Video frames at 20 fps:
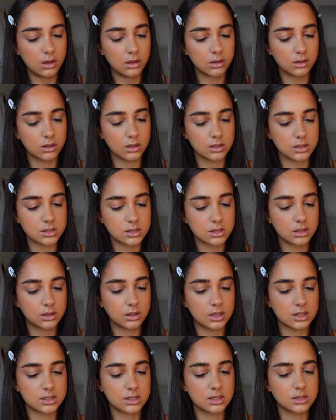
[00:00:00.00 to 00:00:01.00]
because
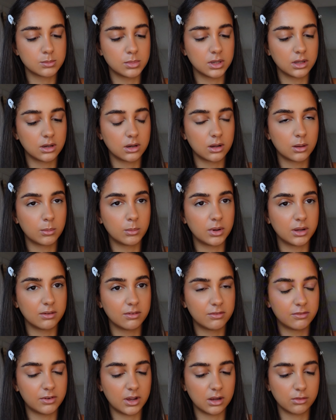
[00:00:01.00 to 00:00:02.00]
this has been my
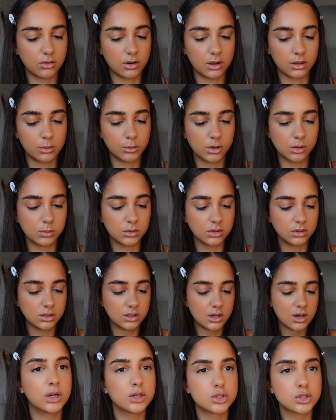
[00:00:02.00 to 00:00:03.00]
favourite at the moment.
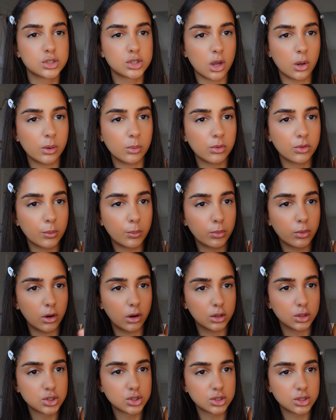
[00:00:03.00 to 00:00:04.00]
I just go in with a
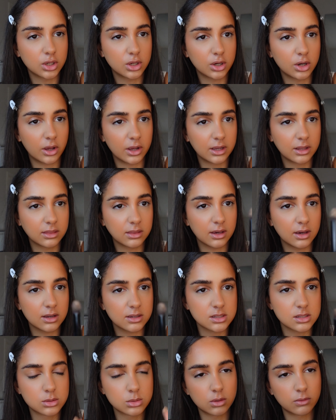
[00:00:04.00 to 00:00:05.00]
brush like this,
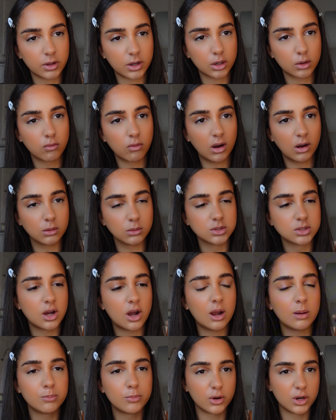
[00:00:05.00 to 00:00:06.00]
sort of like a round,
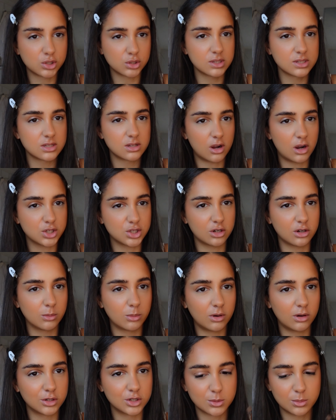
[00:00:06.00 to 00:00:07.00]
I'm pretty sure this is an eyeshadow
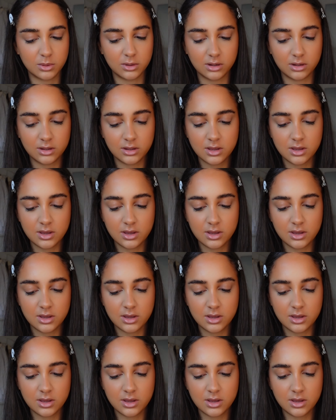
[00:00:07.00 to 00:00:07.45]
brush, but